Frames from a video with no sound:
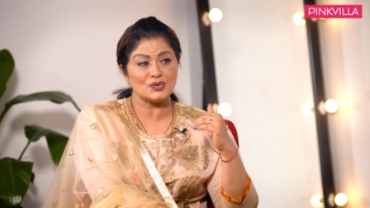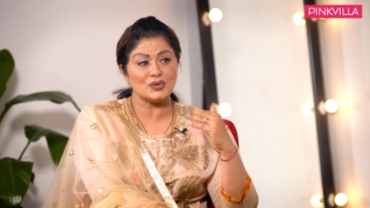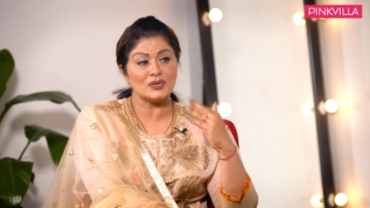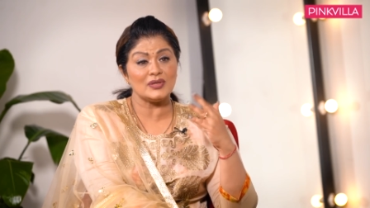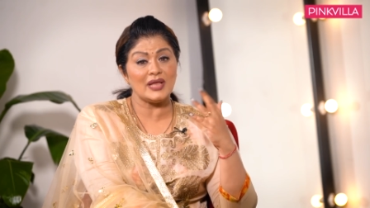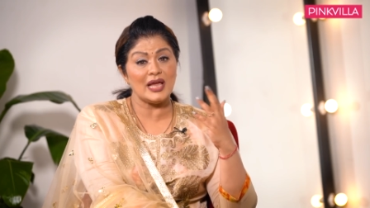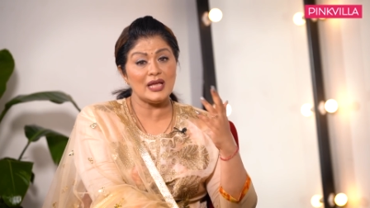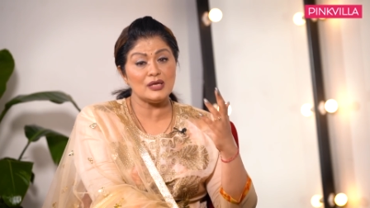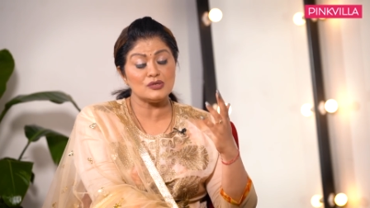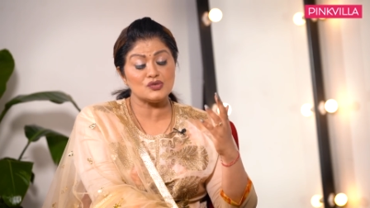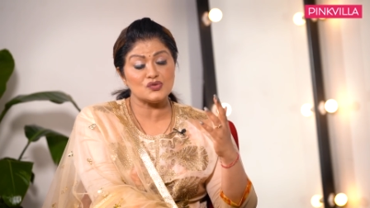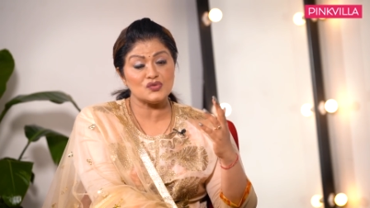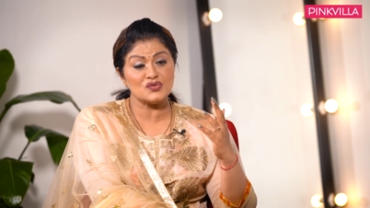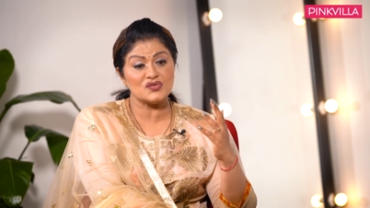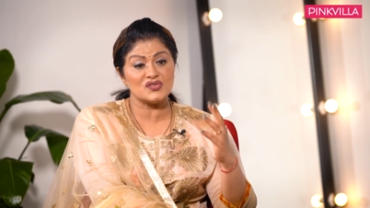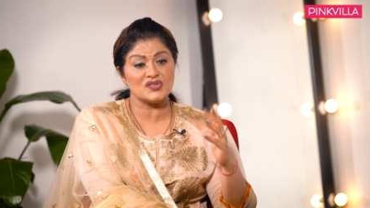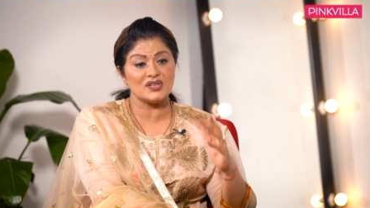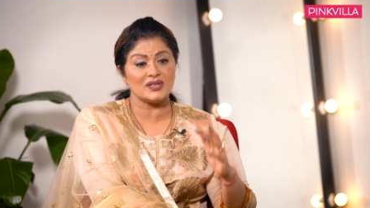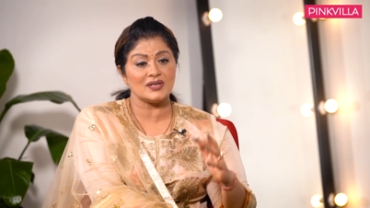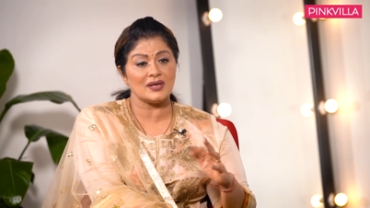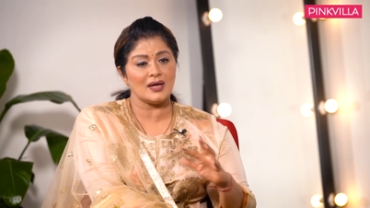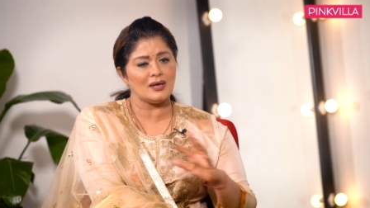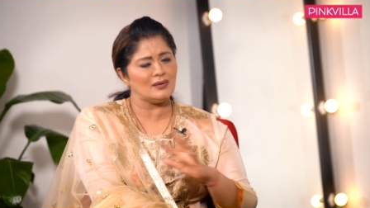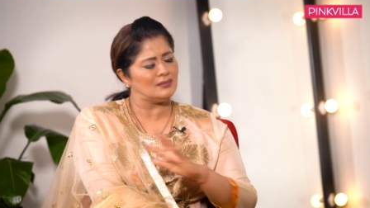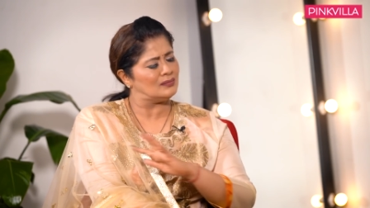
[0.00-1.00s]
So they used to
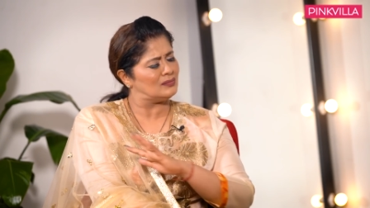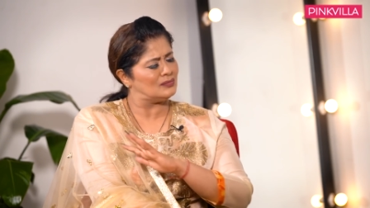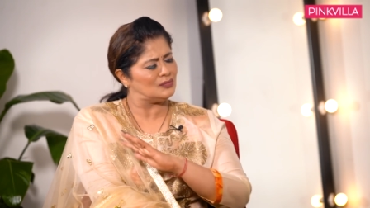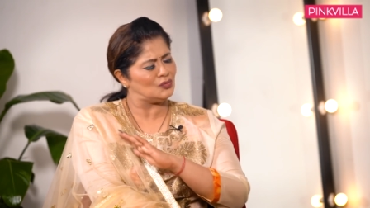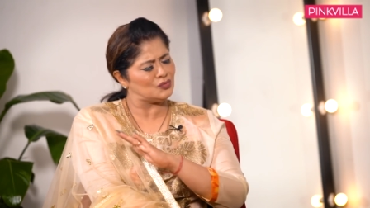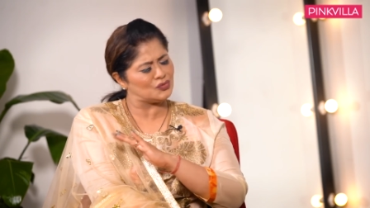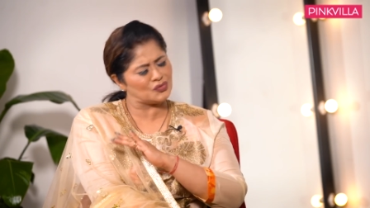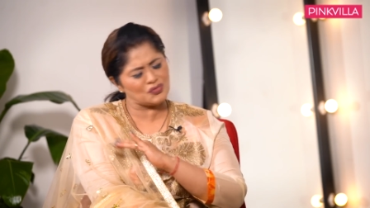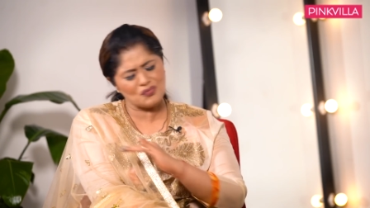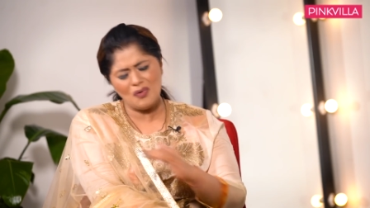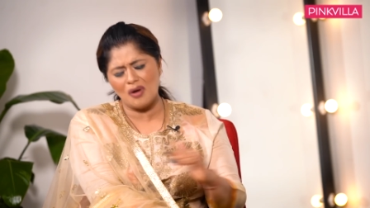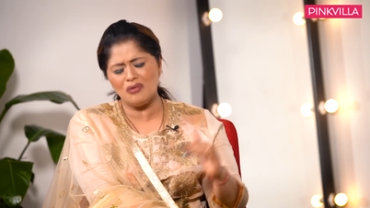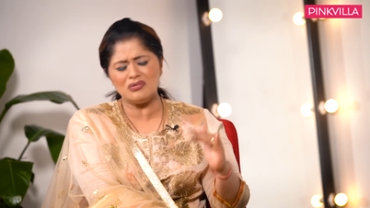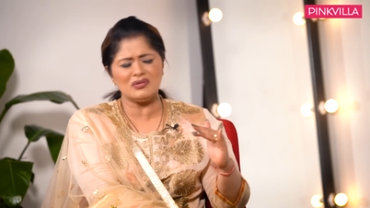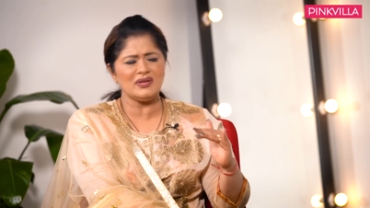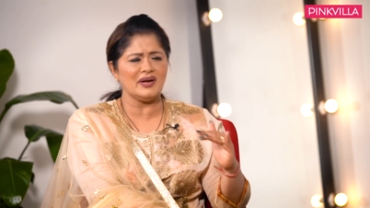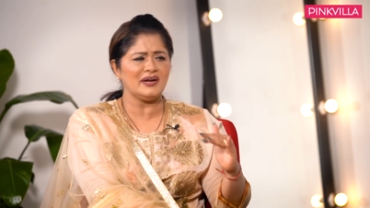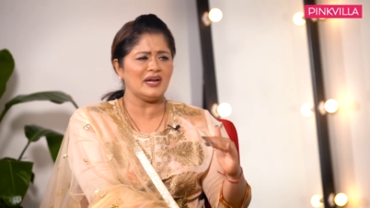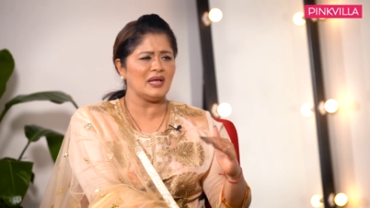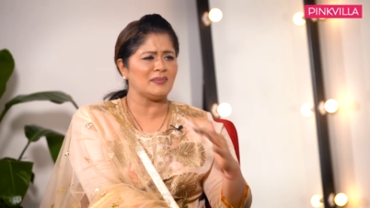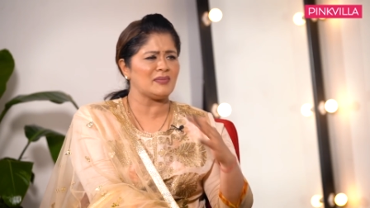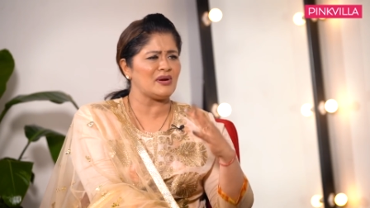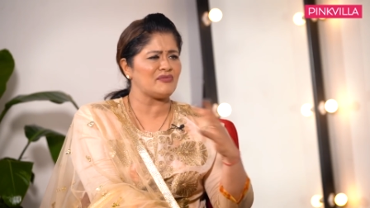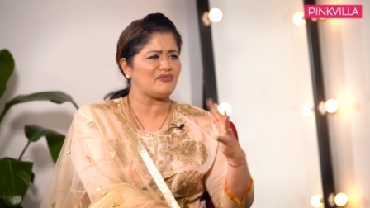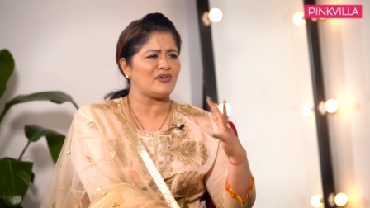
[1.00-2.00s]
sit throughout the
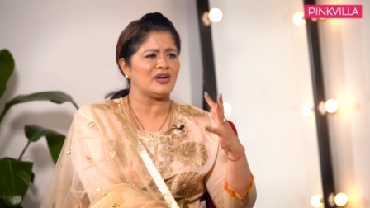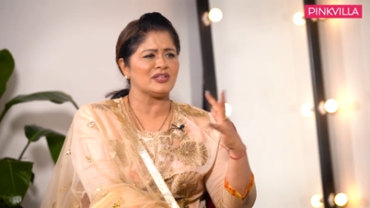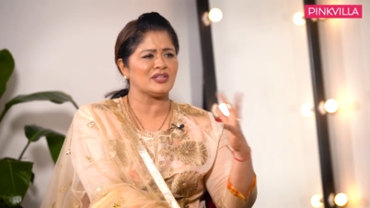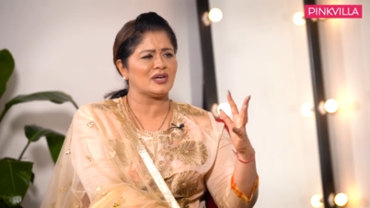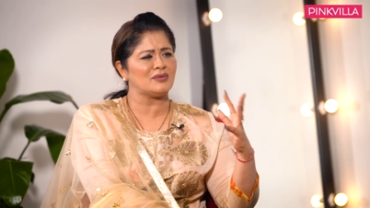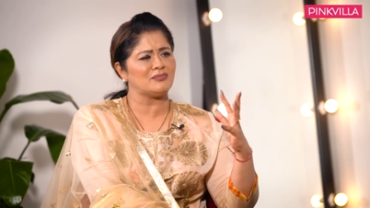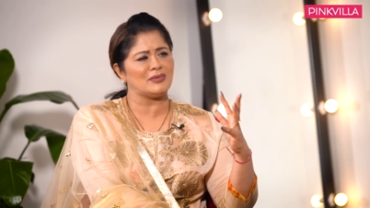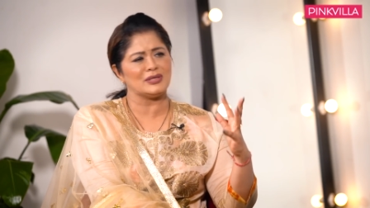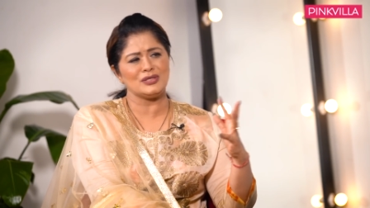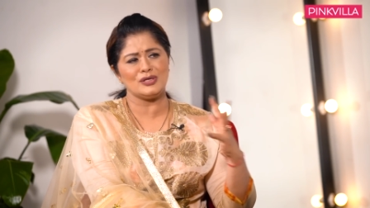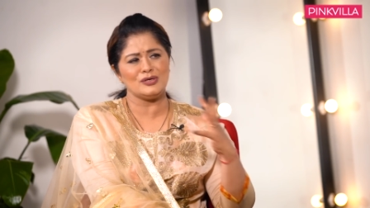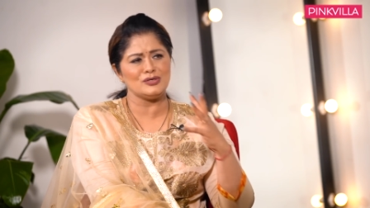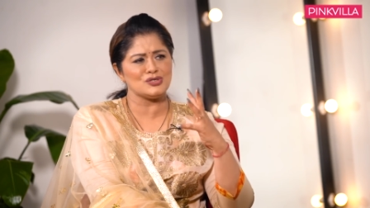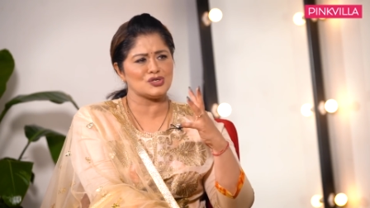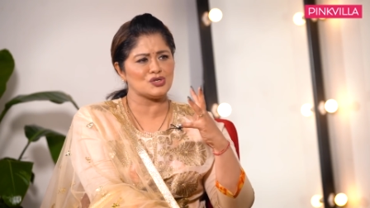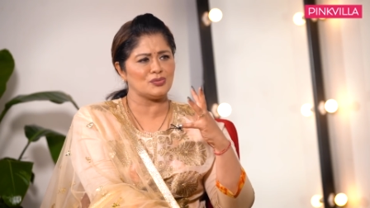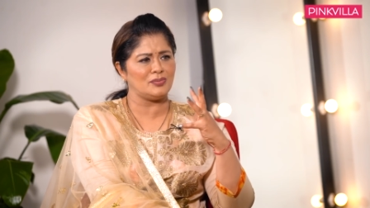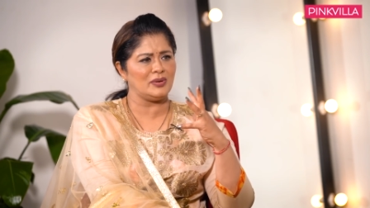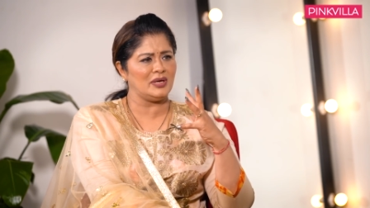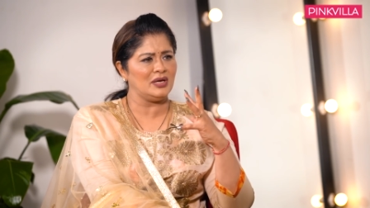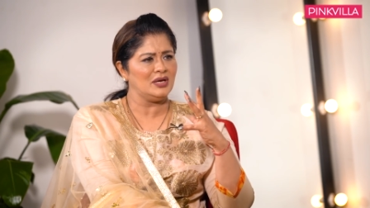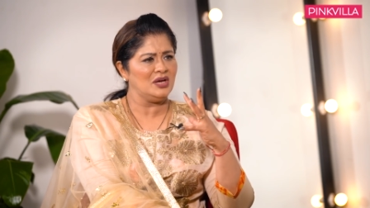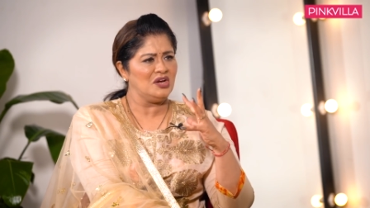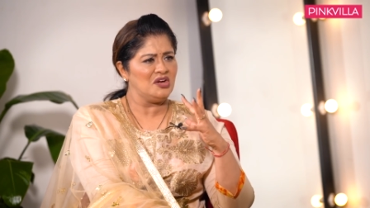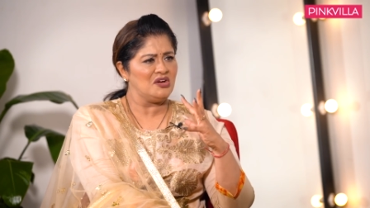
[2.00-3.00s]
day. My father and mother used to
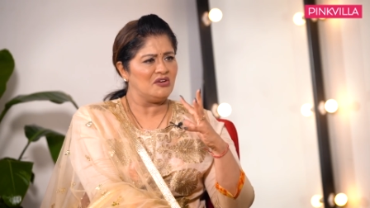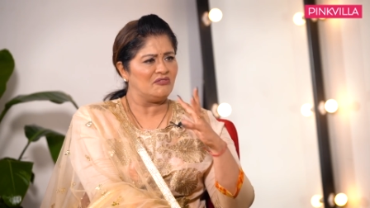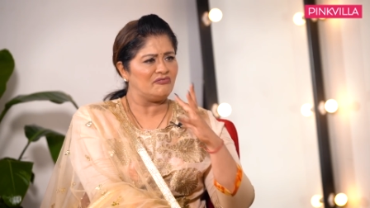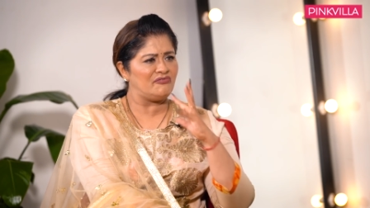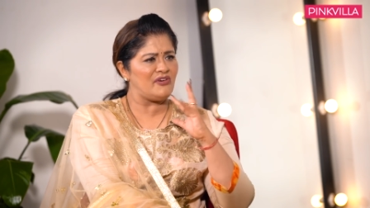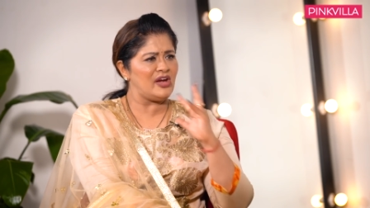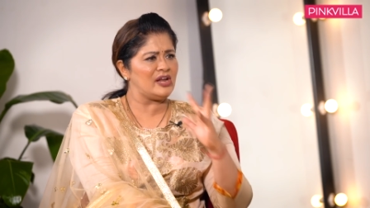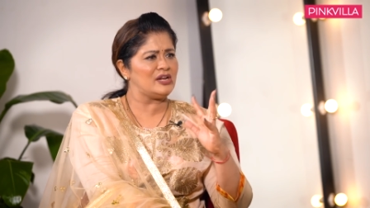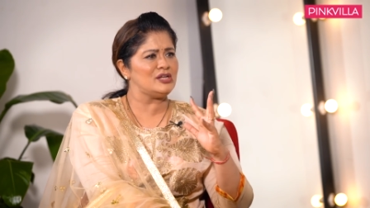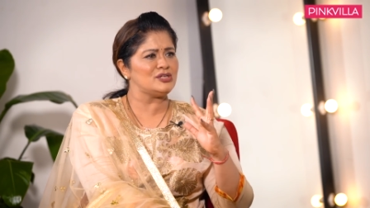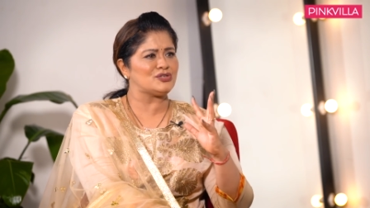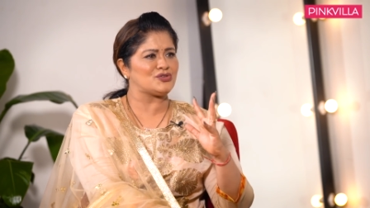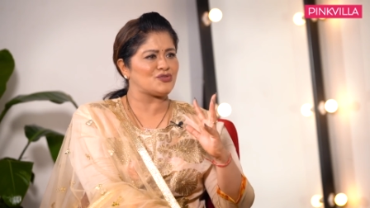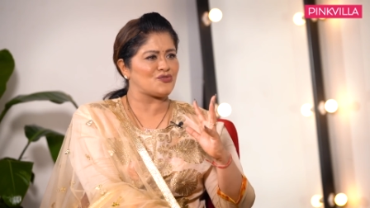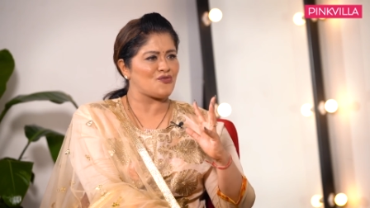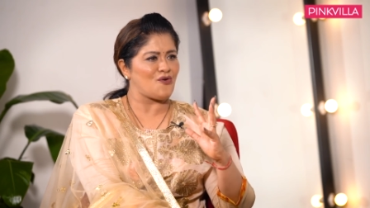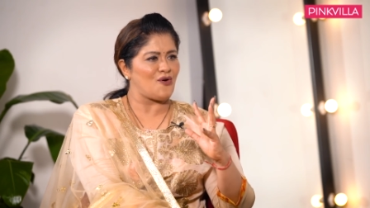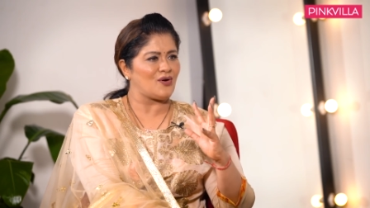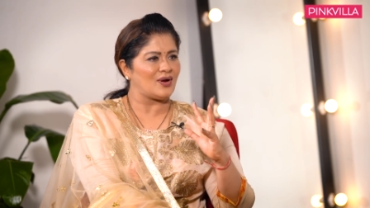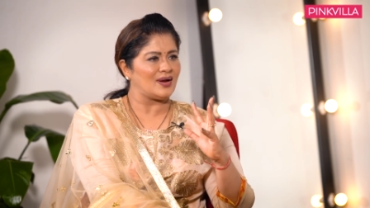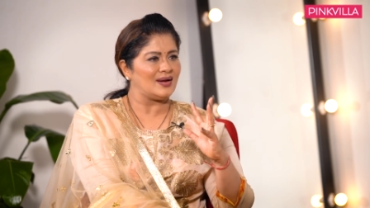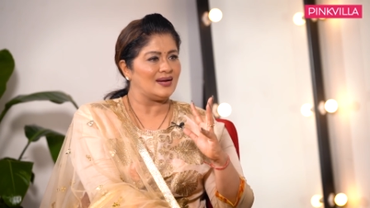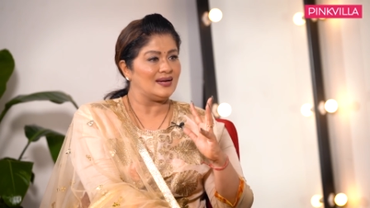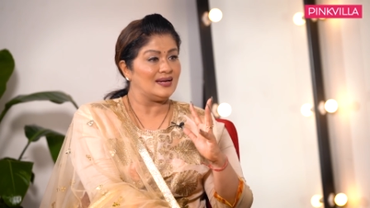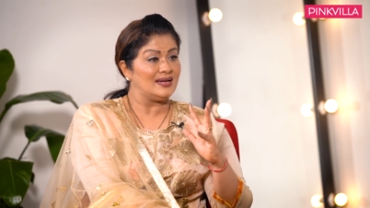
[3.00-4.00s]
be very
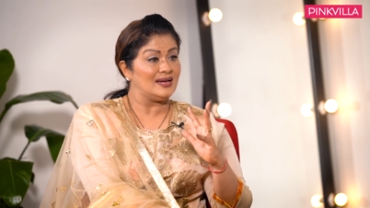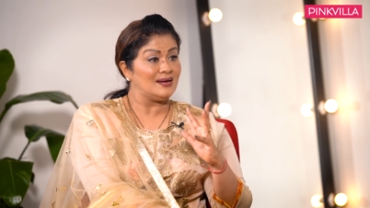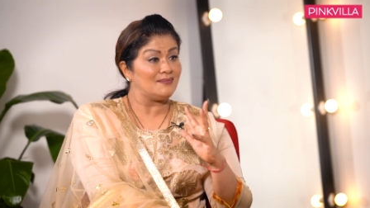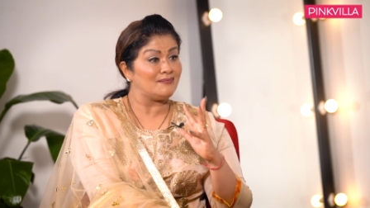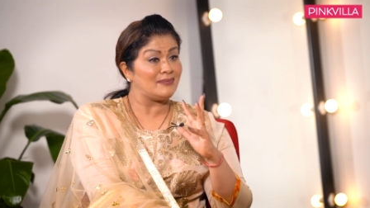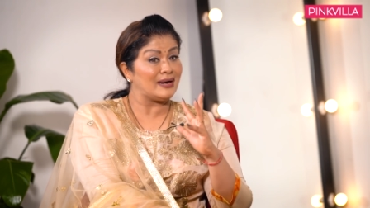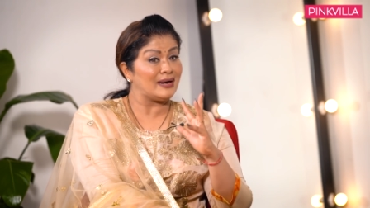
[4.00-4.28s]
strong. Huh.